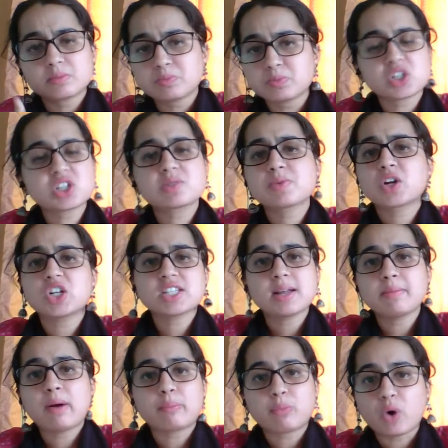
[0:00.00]
Just because
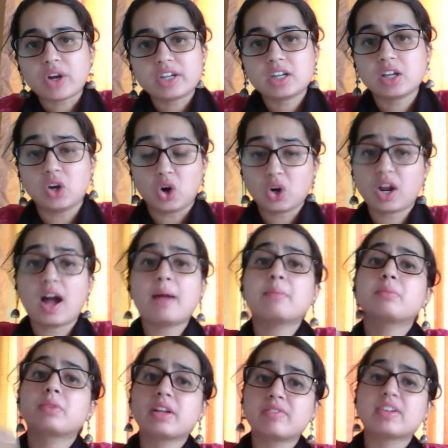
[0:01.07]
I'm appointing or
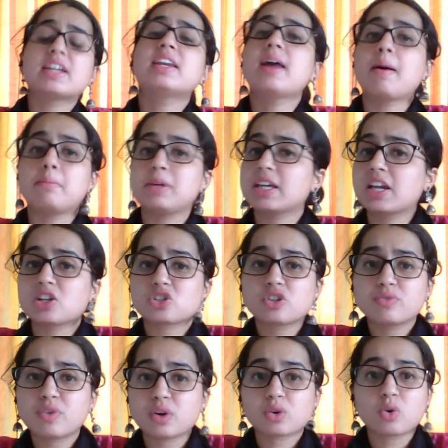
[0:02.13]
I'm giving an
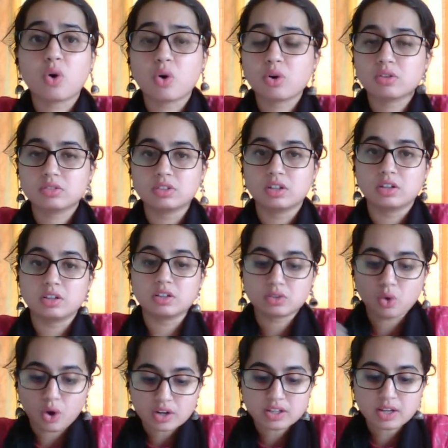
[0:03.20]
application for
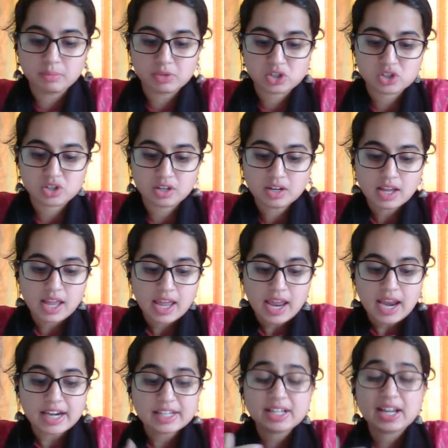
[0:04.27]
court commissioner,
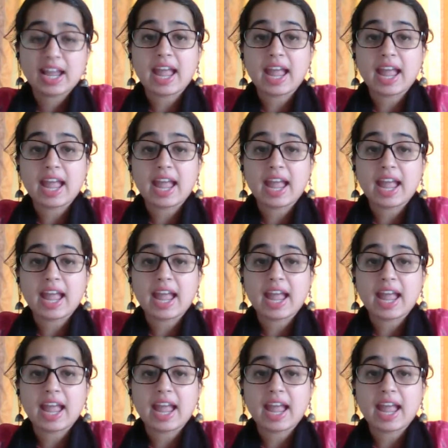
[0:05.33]
it